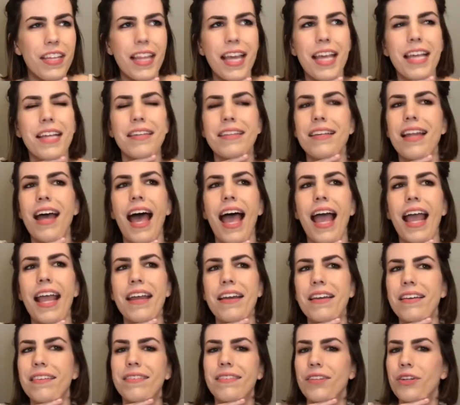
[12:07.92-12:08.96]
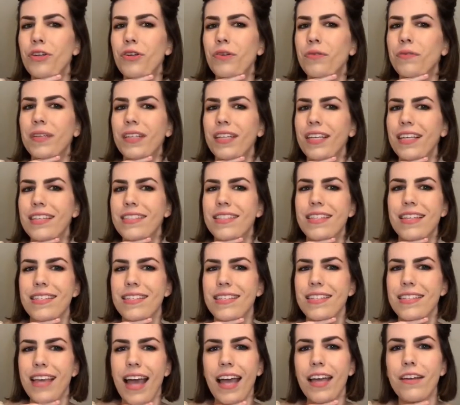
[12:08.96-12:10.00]
like 9 new releases
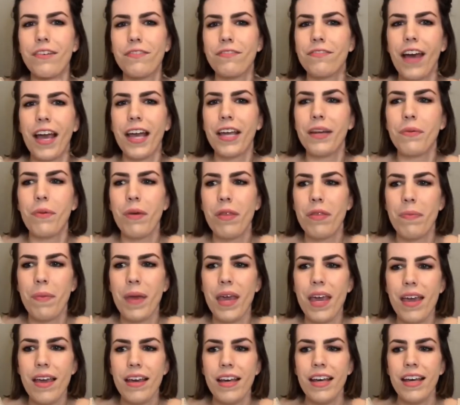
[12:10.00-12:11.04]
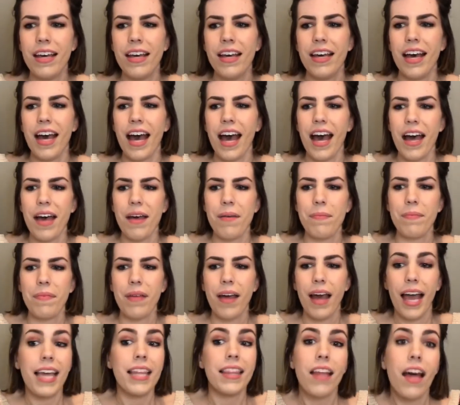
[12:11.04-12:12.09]
is kind of fine with me.
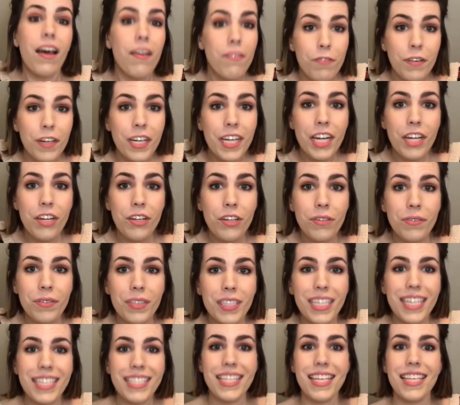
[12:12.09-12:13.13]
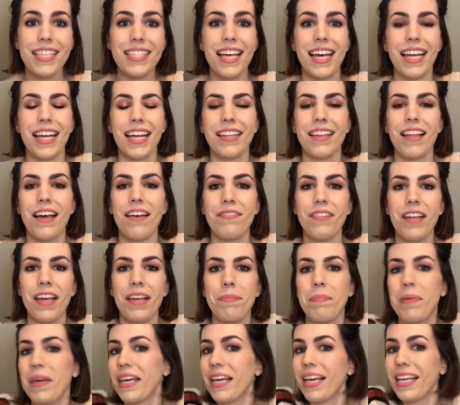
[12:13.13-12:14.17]
I love reading new releases, and I love like
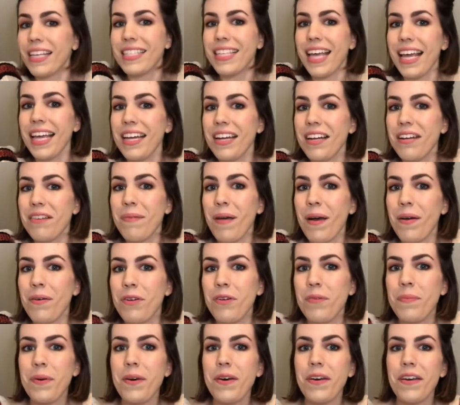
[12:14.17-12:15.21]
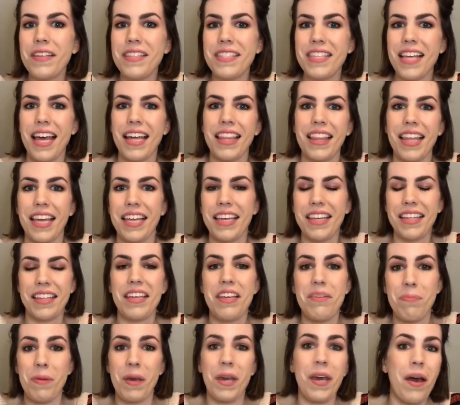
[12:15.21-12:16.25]
being excited about new books and like
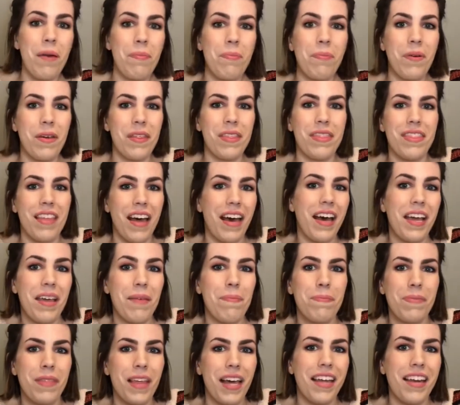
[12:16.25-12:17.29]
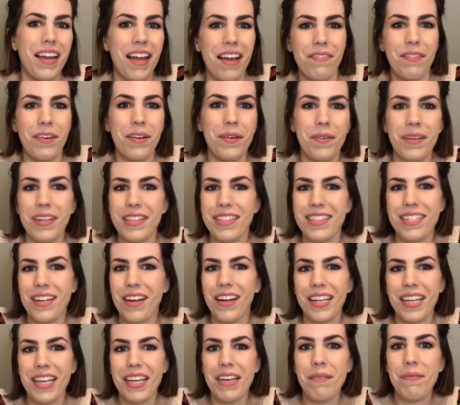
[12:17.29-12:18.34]
keeping up with the hype that everyone's
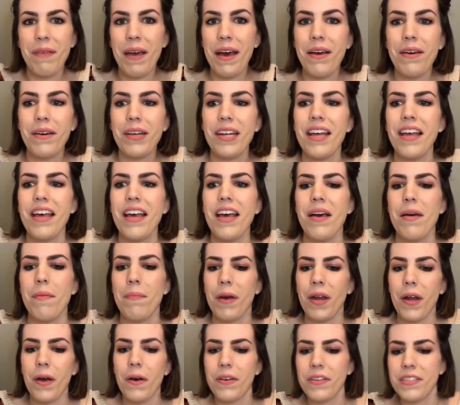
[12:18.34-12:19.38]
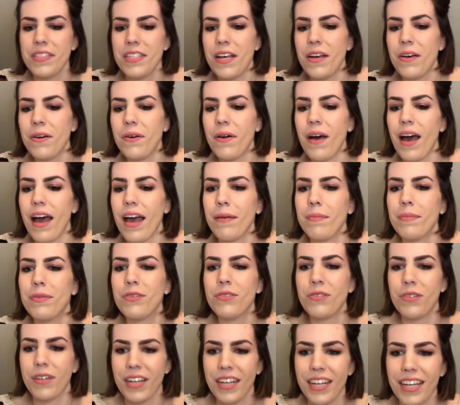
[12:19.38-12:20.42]
talking about, but also I'm
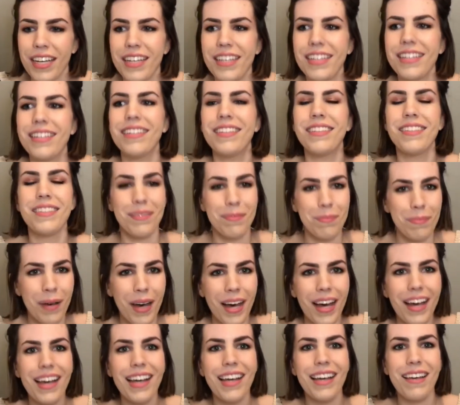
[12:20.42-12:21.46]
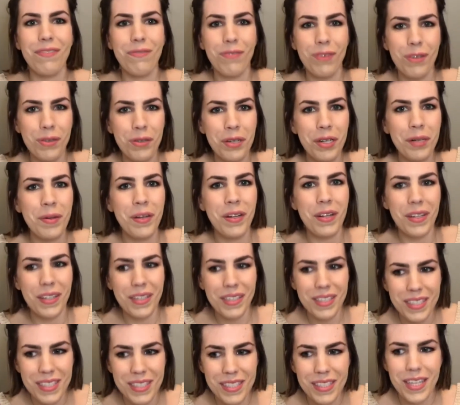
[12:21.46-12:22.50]
trying to buy fewer
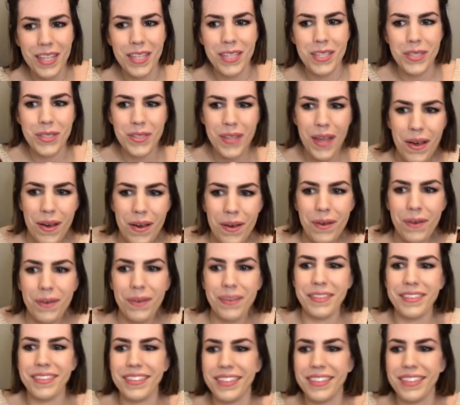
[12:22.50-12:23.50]
books. So